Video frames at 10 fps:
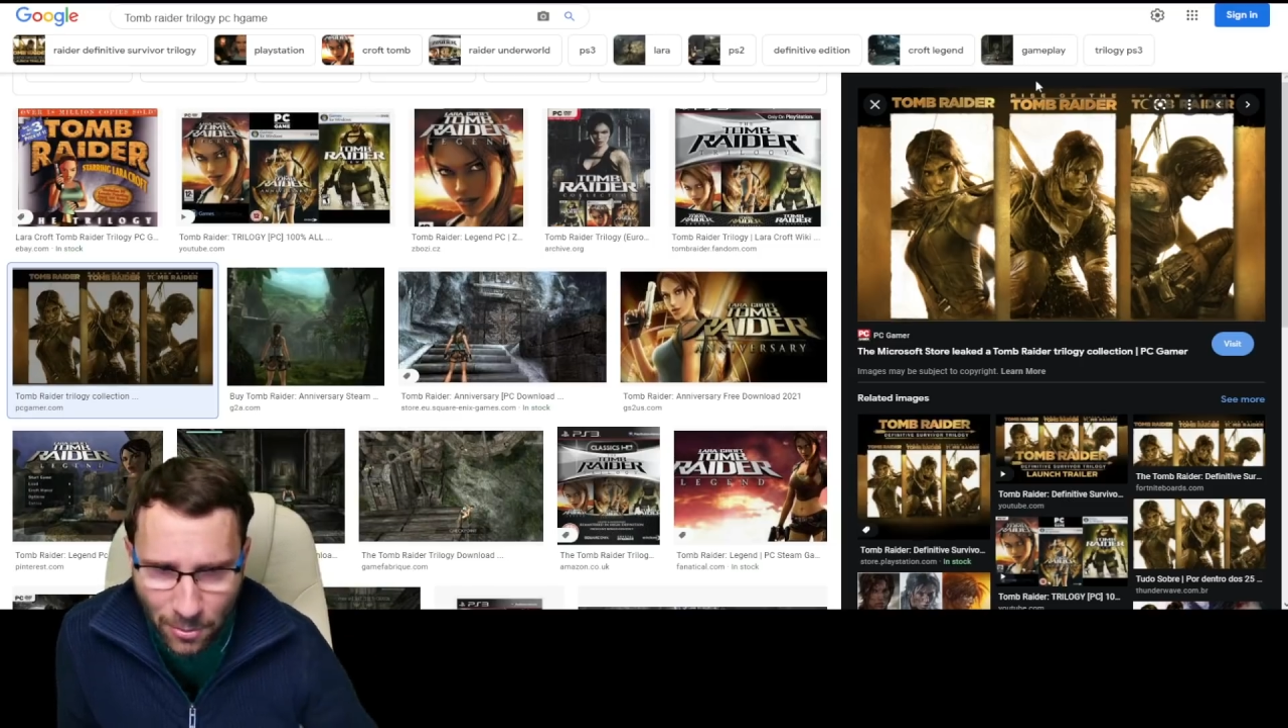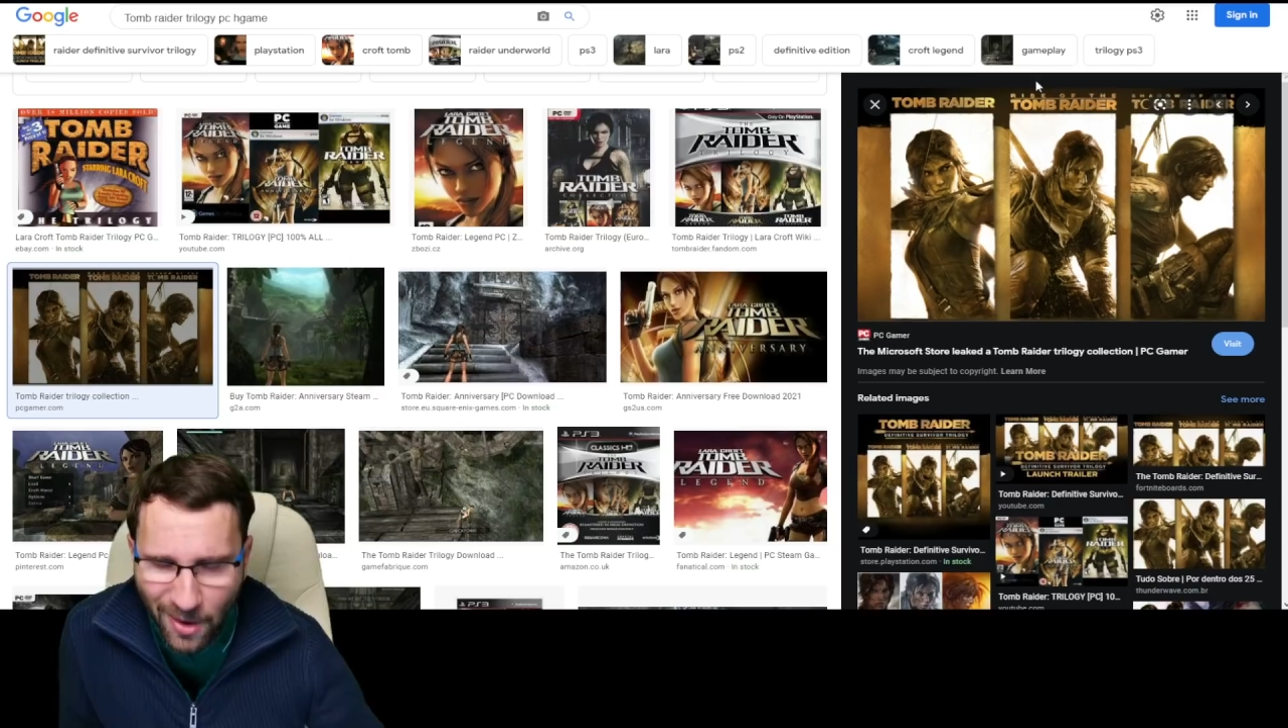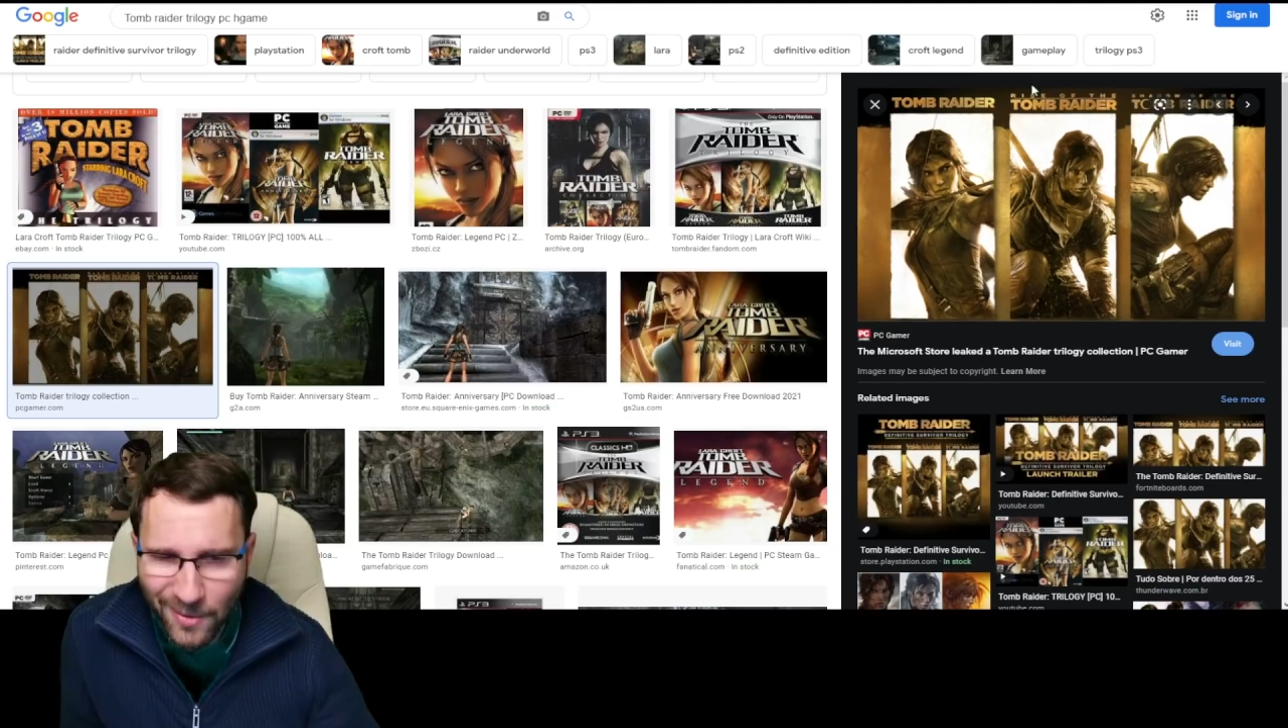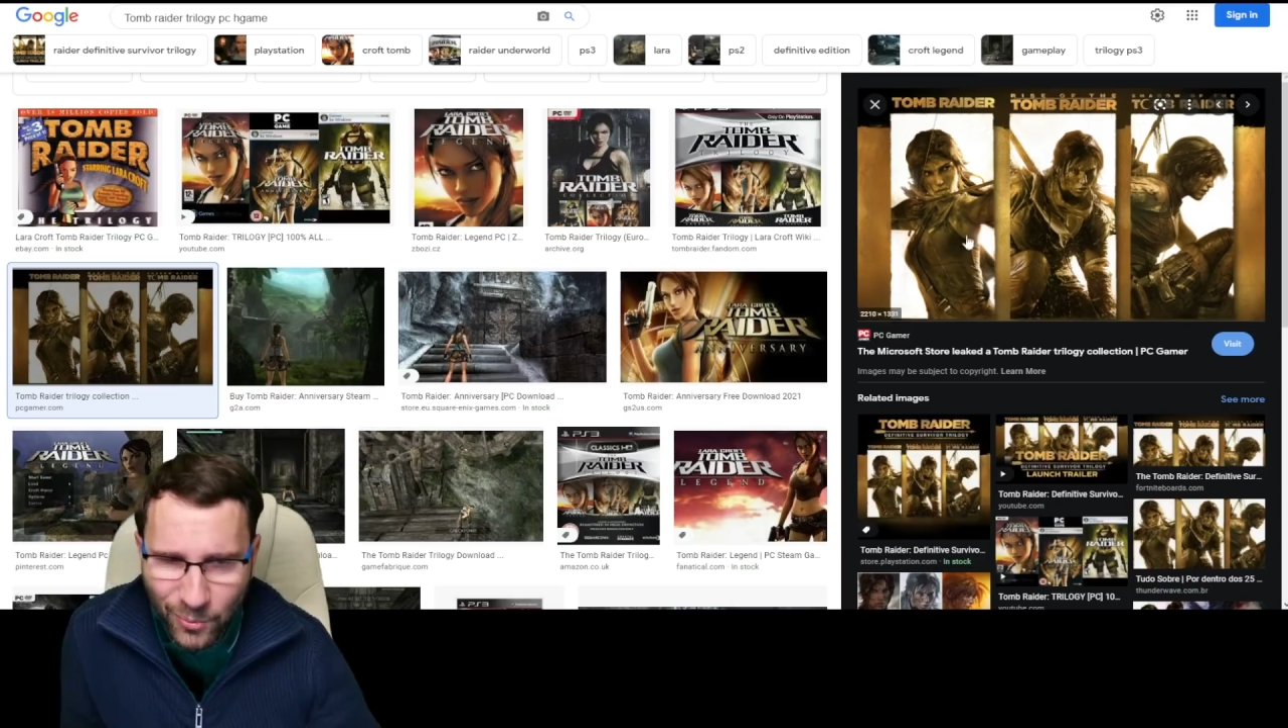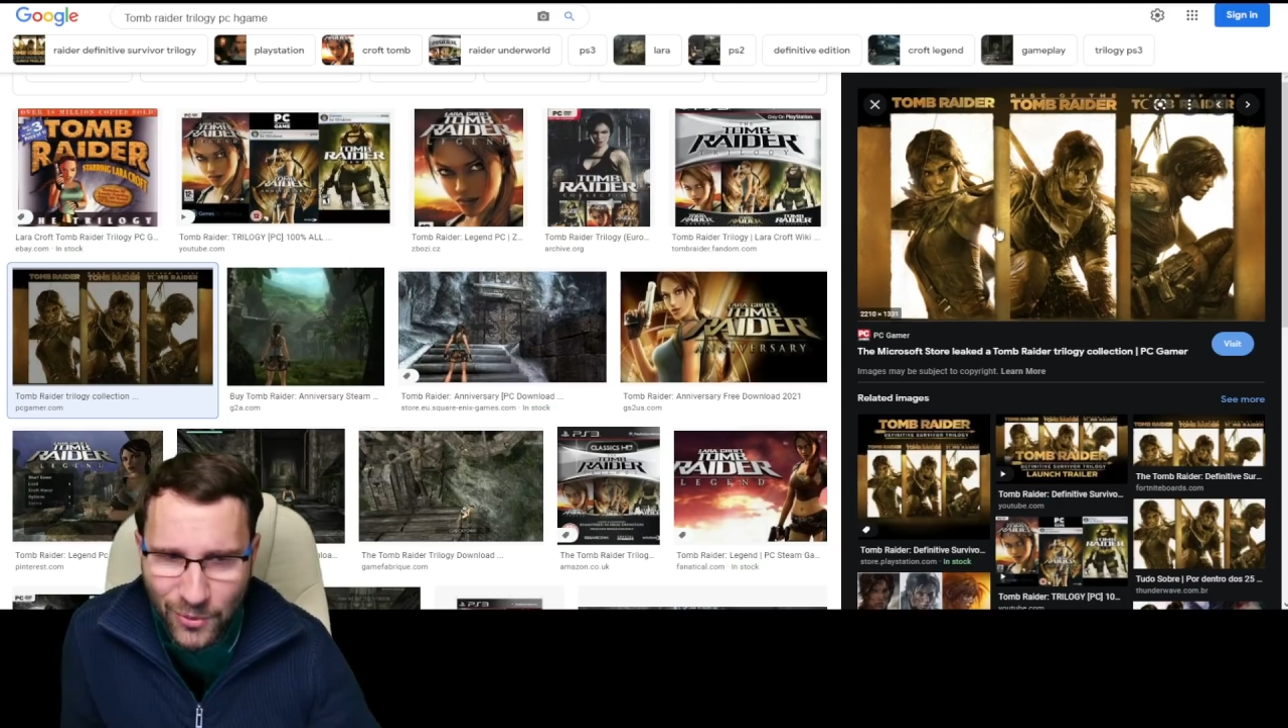
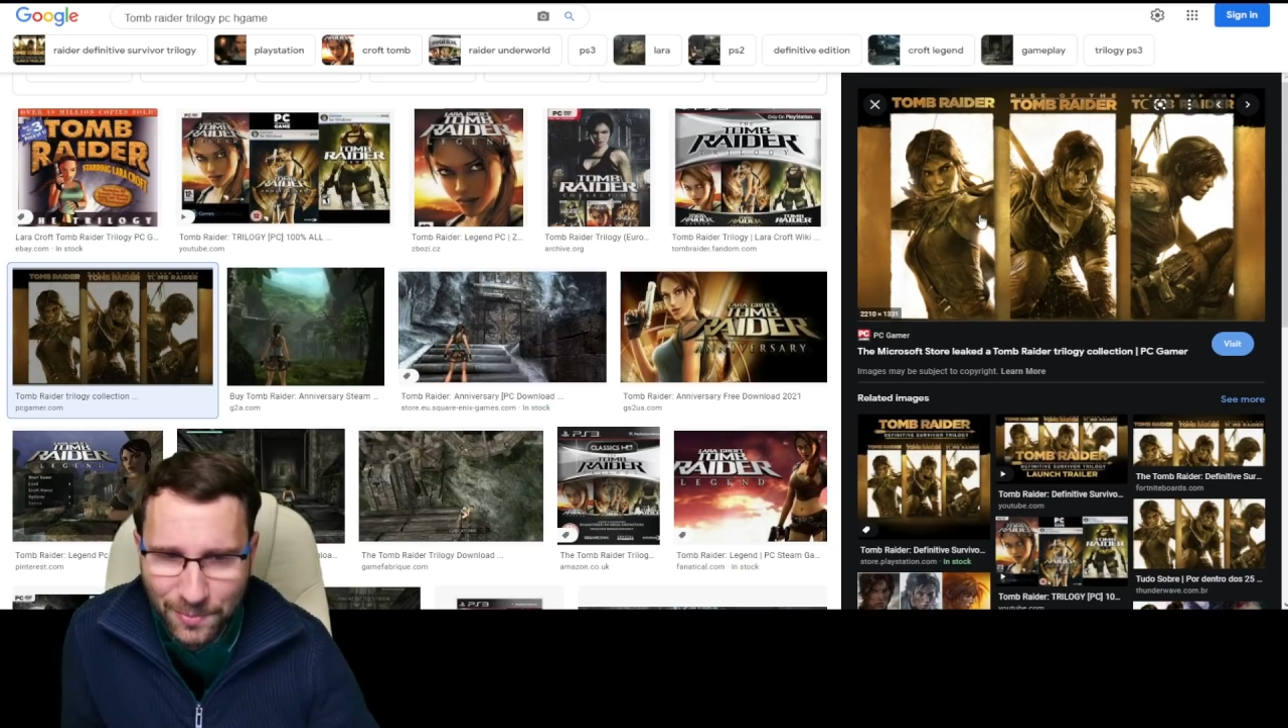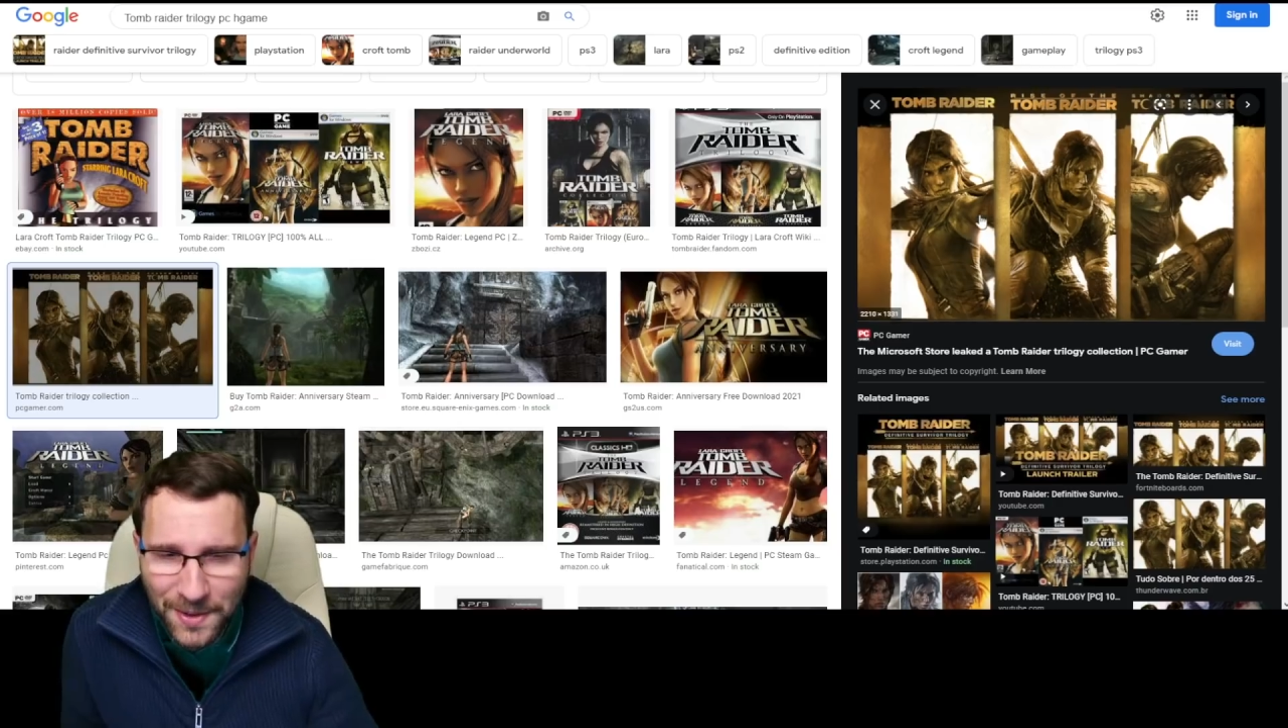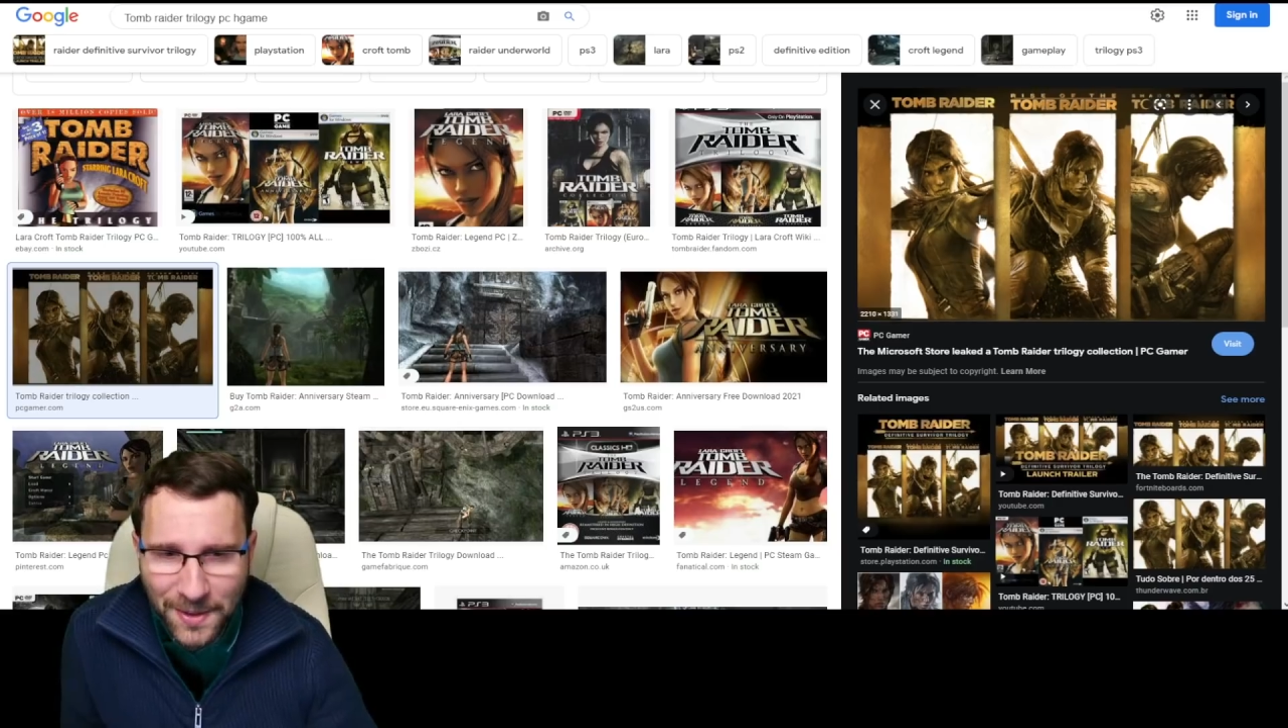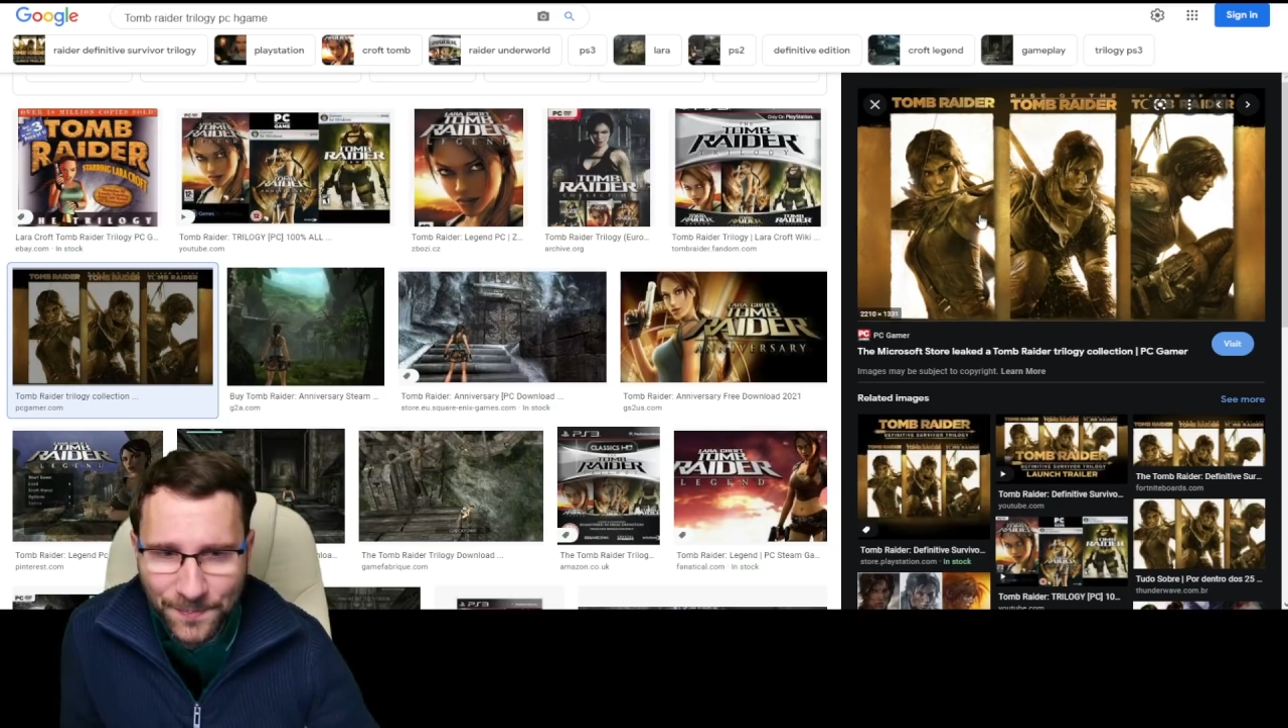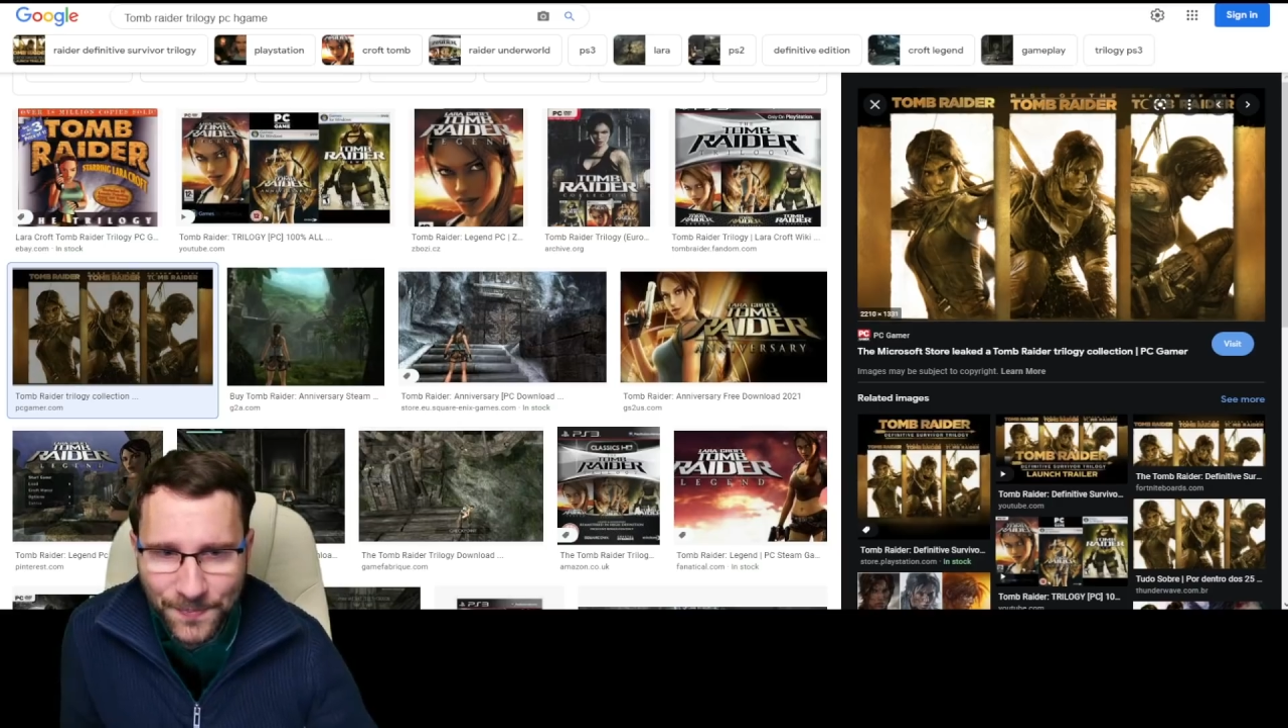one would
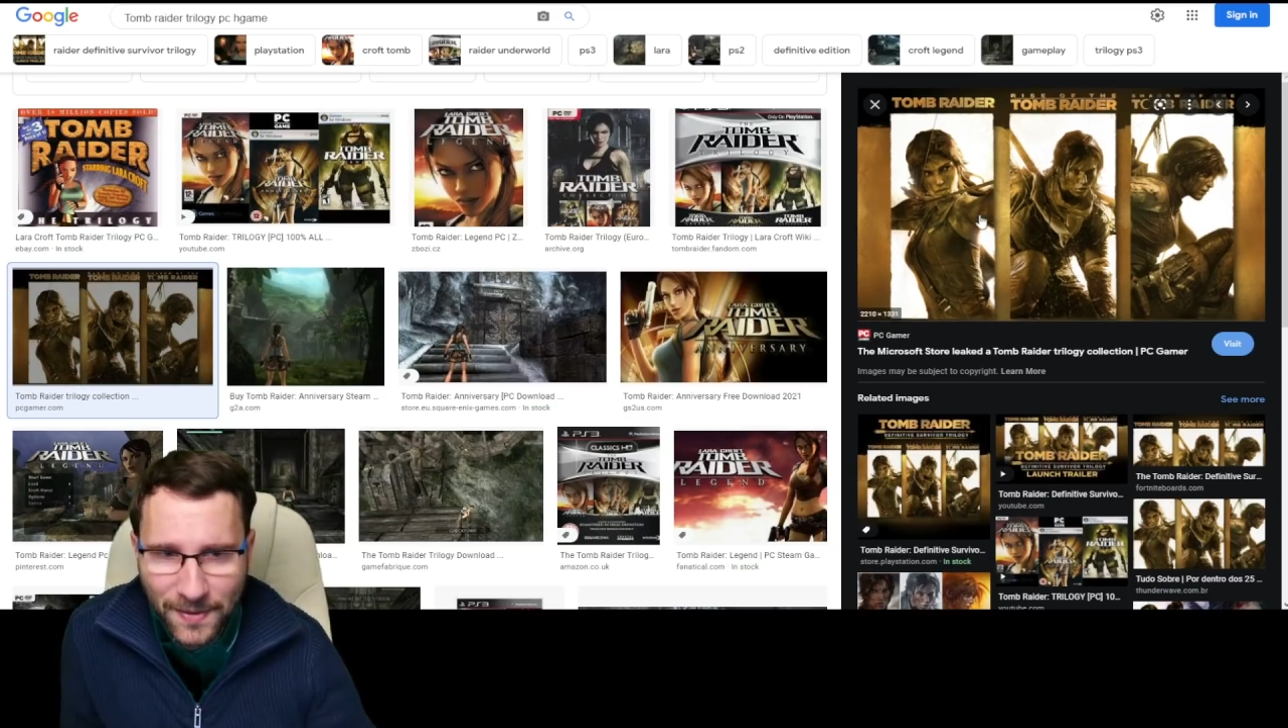be